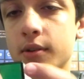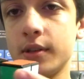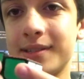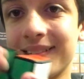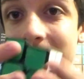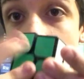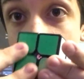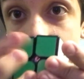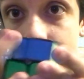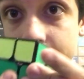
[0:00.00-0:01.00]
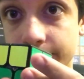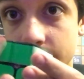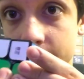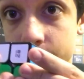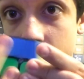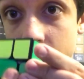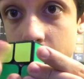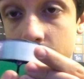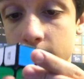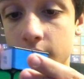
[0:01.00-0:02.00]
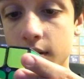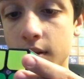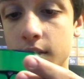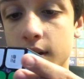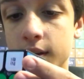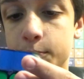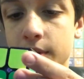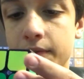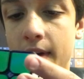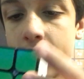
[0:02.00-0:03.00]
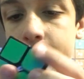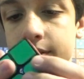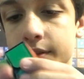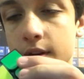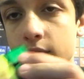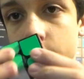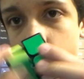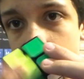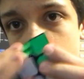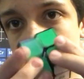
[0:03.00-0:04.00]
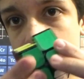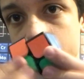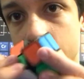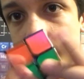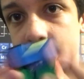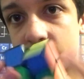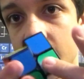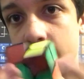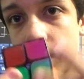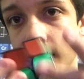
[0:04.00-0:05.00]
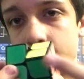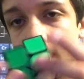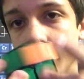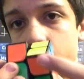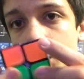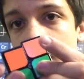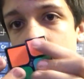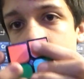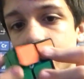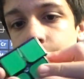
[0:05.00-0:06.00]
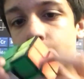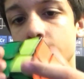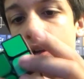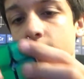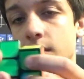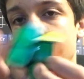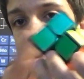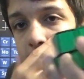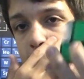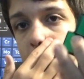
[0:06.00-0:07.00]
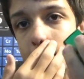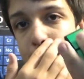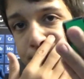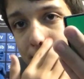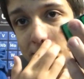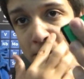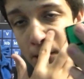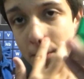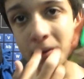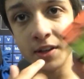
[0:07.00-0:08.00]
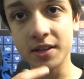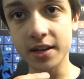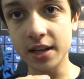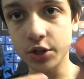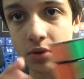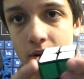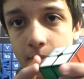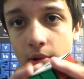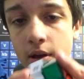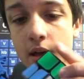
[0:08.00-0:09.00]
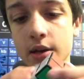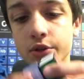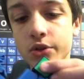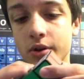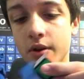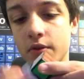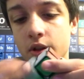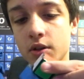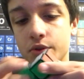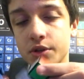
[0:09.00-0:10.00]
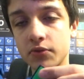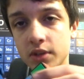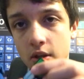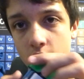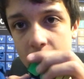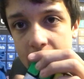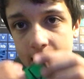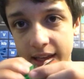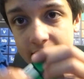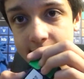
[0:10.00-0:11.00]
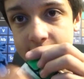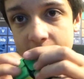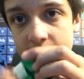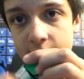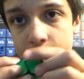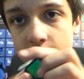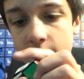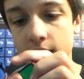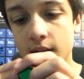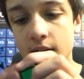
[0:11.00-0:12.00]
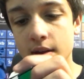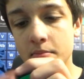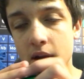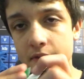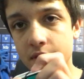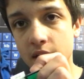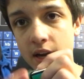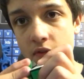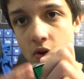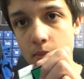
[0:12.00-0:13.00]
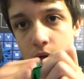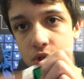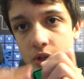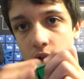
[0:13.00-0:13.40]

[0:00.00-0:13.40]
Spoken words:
It's loud, as you can hear. It's pretty fast. It's not really smooth. It's more sandy-ish, I guess. The pieces aren't close enough together. It's not tensioned properly, so they're not really close enough together to get like that sandy feeling. But I feel like if they were pushed a